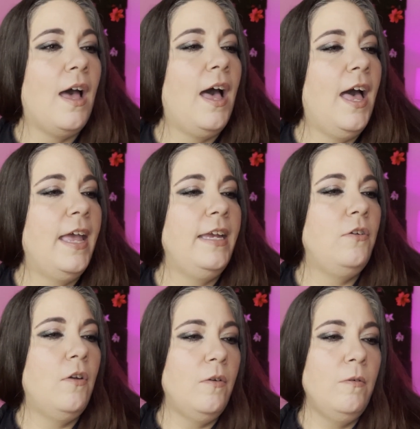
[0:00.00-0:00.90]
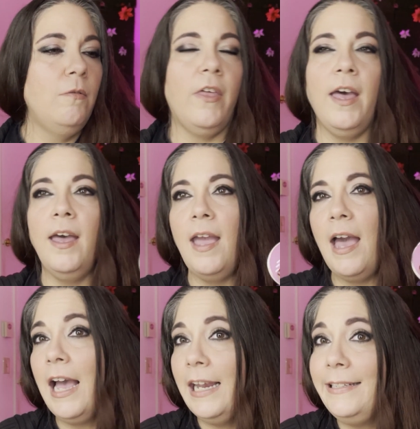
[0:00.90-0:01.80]
I know that
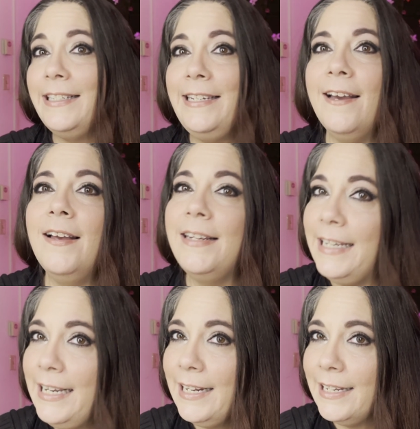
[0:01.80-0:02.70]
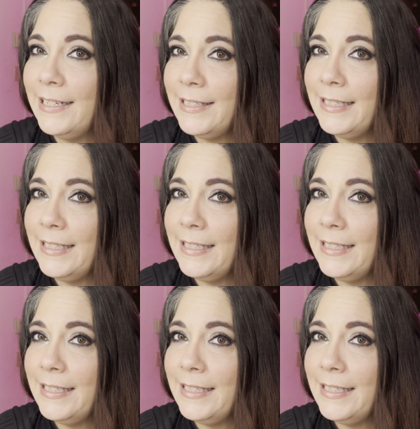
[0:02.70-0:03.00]
I did not need it,